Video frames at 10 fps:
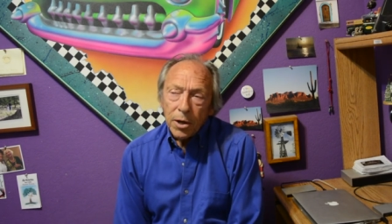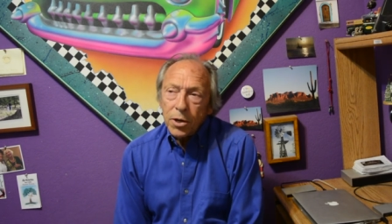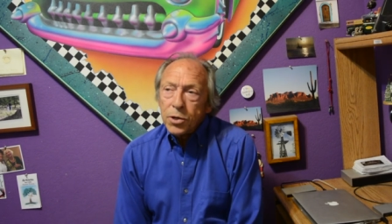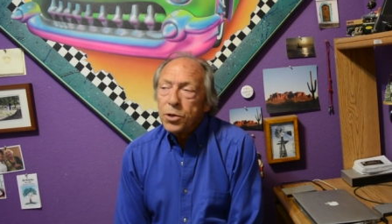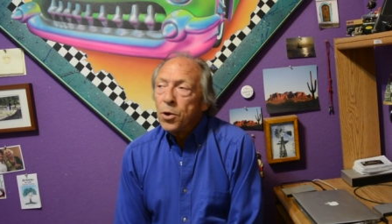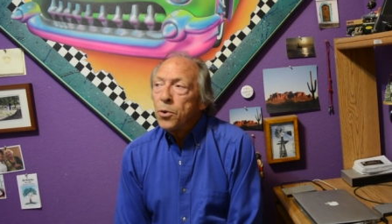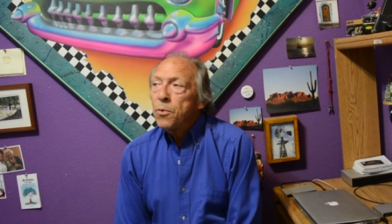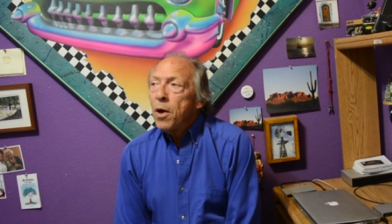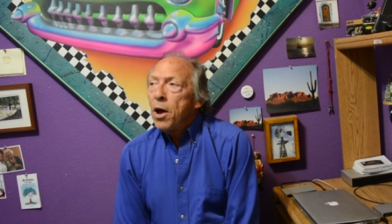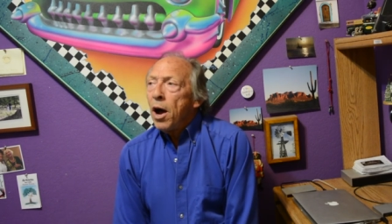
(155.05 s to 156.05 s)
So
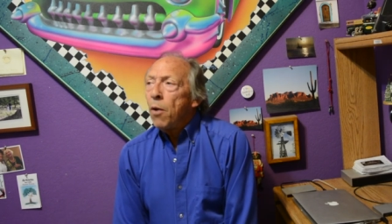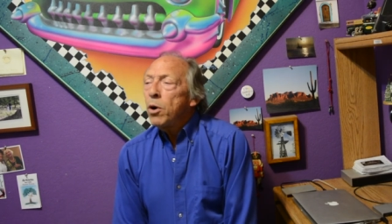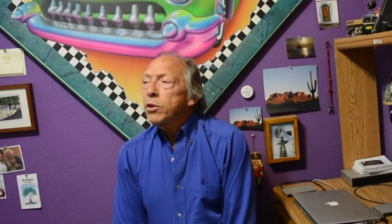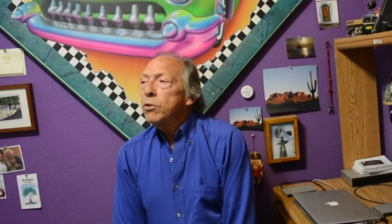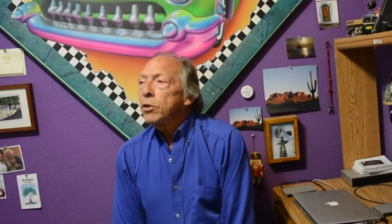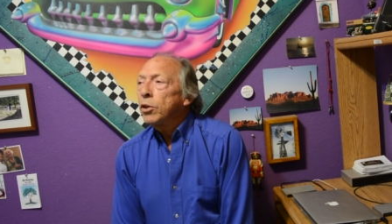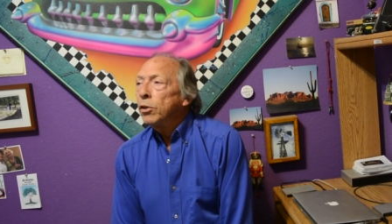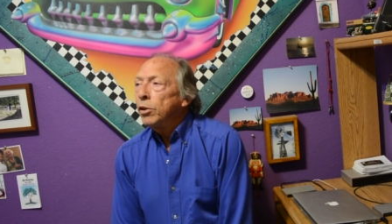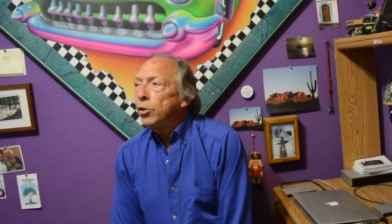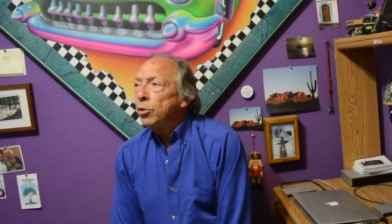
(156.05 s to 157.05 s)
I want to
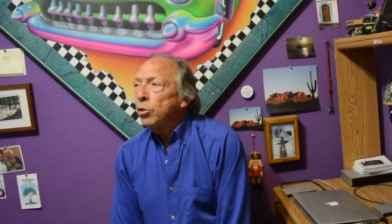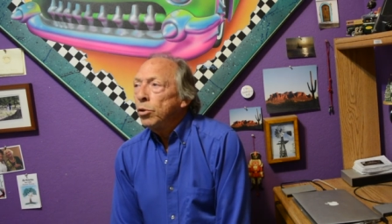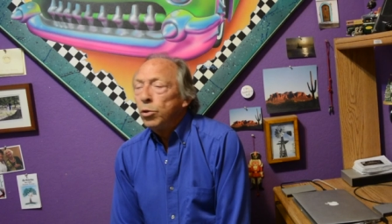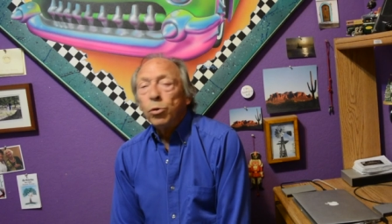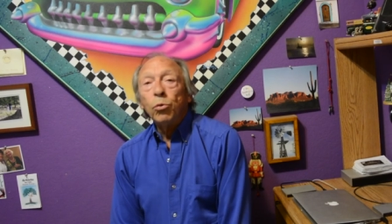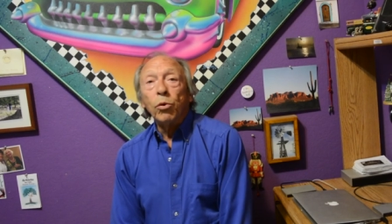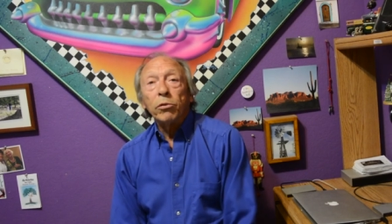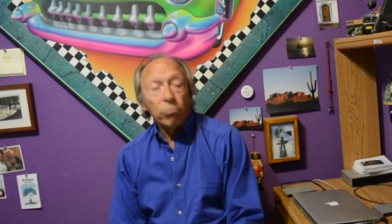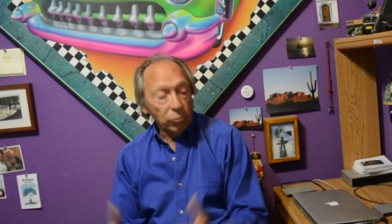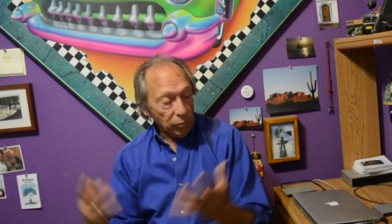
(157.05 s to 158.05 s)
encourage you to do what
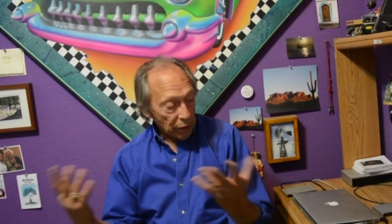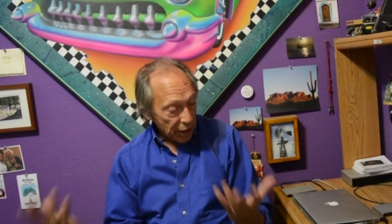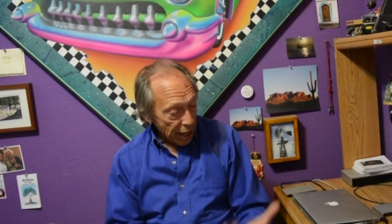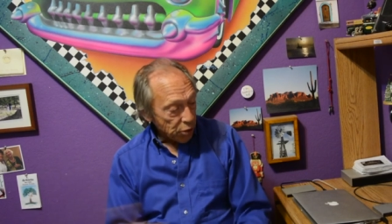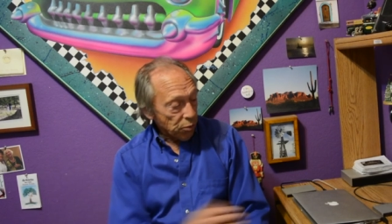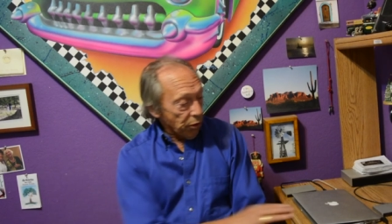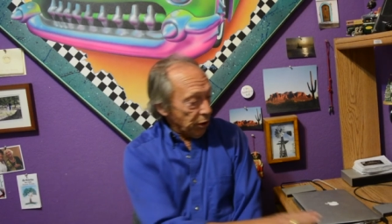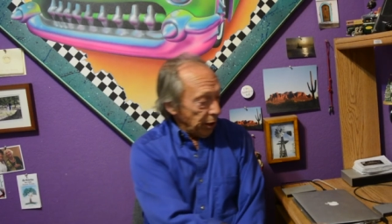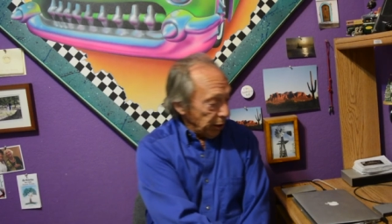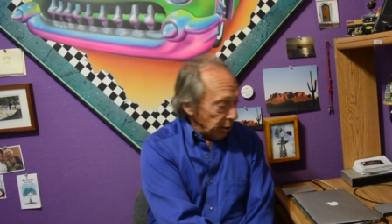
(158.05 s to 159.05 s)
the natural
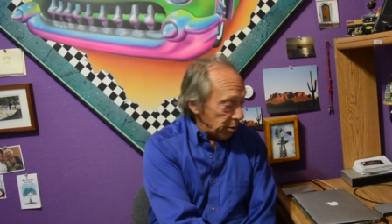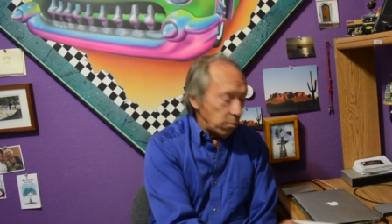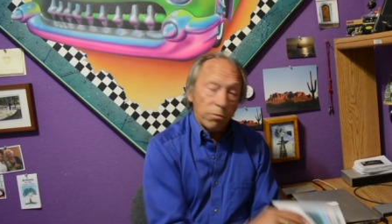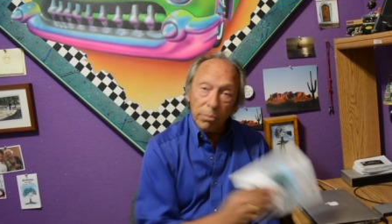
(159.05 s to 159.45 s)
thing is.